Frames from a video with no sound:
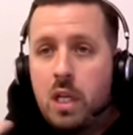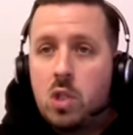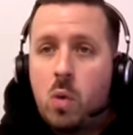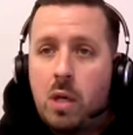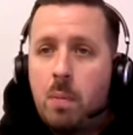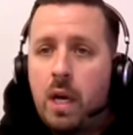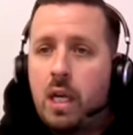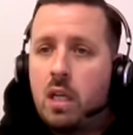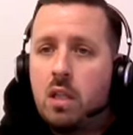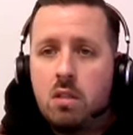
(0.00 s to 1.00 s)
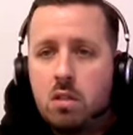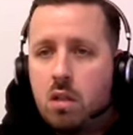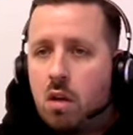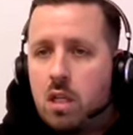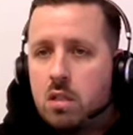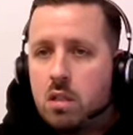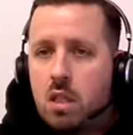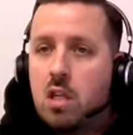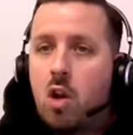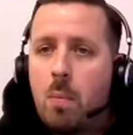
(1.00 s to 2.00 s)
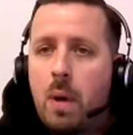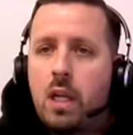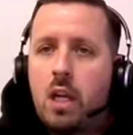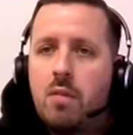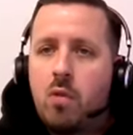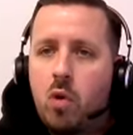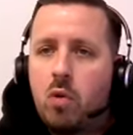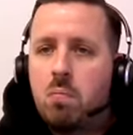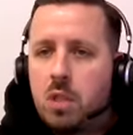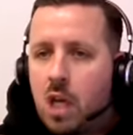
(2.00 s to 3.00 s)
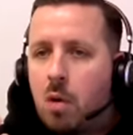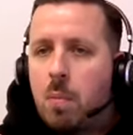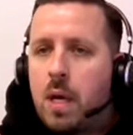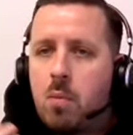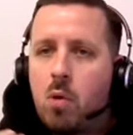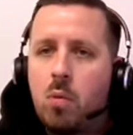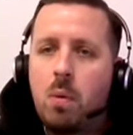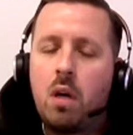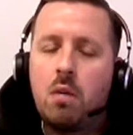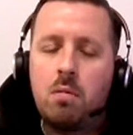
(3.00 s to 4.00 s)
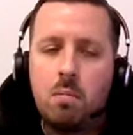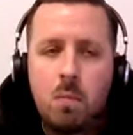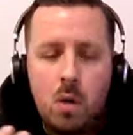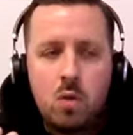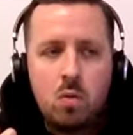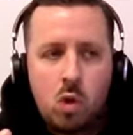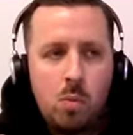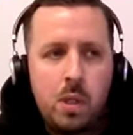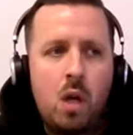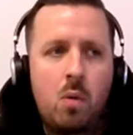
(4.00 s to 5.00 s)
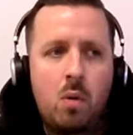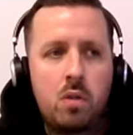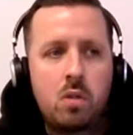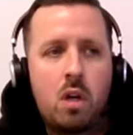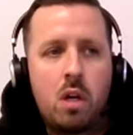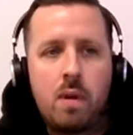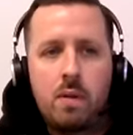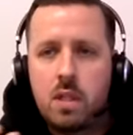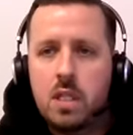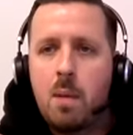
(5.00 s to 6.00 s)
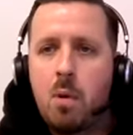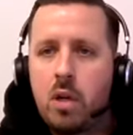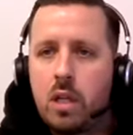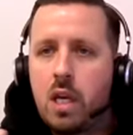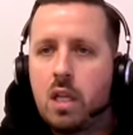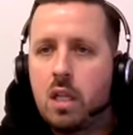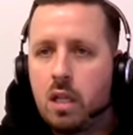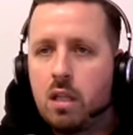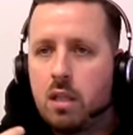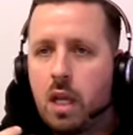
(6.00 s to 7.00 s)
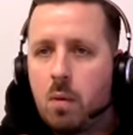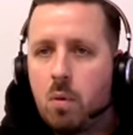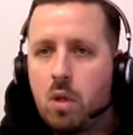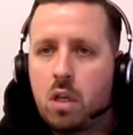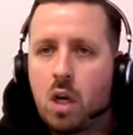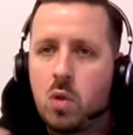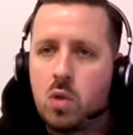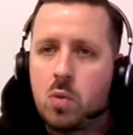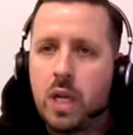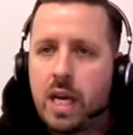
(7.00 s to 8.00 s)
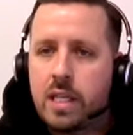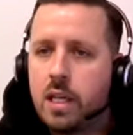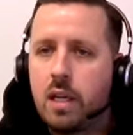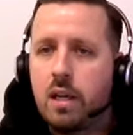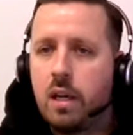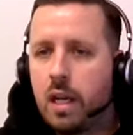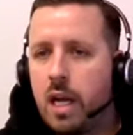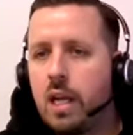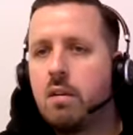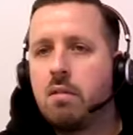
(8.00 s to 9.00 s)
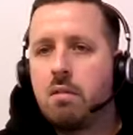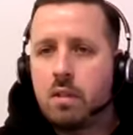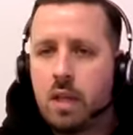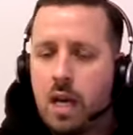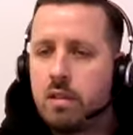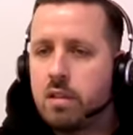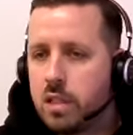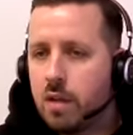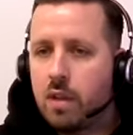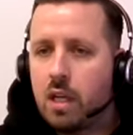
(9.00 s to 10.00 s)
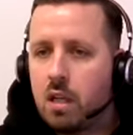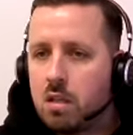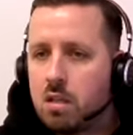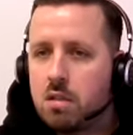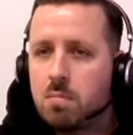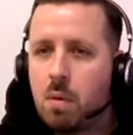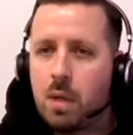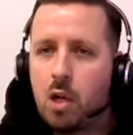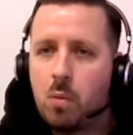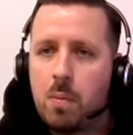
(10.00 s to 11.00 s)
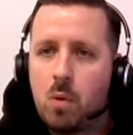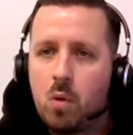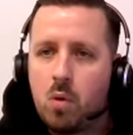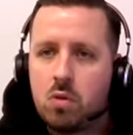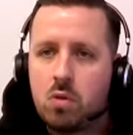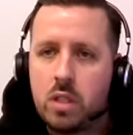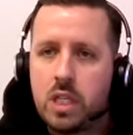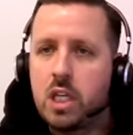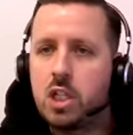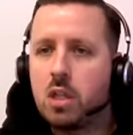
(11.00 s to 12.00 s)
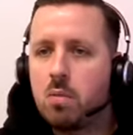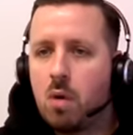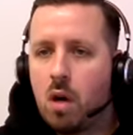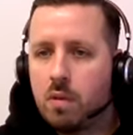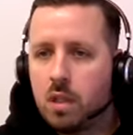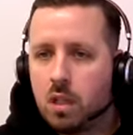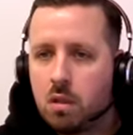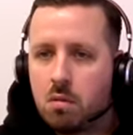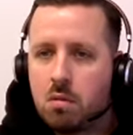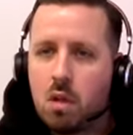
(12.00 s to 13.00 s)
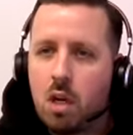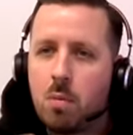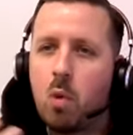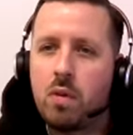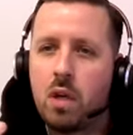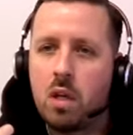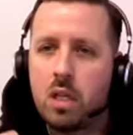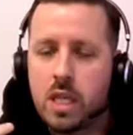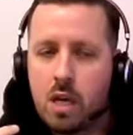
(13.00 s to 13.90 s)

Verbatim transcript: is quick money and, you know, there's there's a lot of money in it for young people, but most recruitment owners kind of have the same idea that they want to go to an exit and then get into something that's probably a little bit more strategic rather than kind of more of a, a